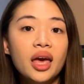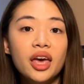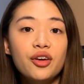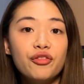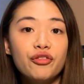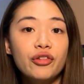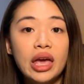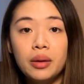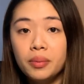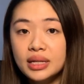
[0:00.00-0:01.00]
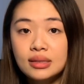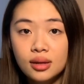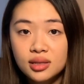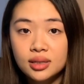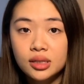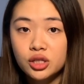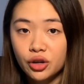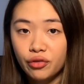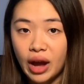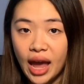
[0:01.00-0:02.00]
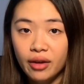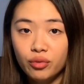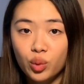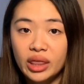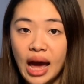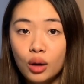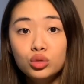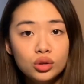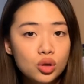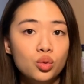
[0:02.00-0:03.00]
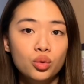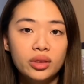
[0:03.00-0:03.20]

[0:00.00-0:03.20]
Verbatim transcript: If a business can survive without you,